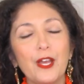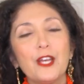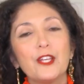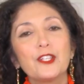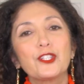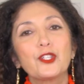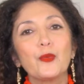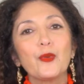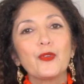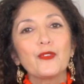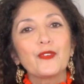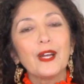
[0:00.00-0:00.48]

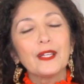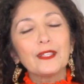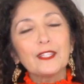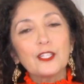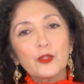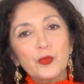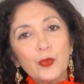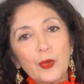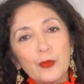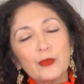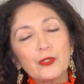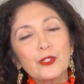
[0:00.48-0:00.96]
So we've got the
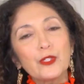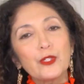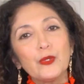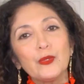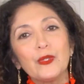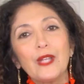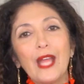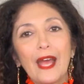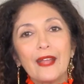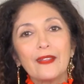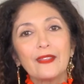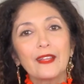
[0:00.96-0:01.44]

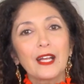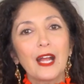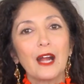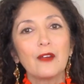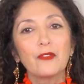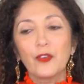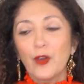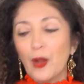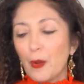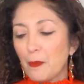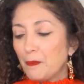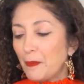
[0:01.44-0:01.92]
swimsuit and the
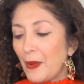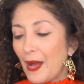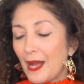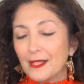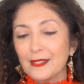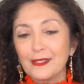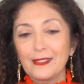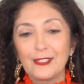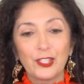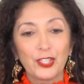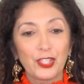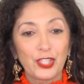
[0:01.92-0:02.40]
cover-up
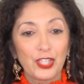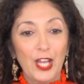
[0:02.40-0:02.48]
boxes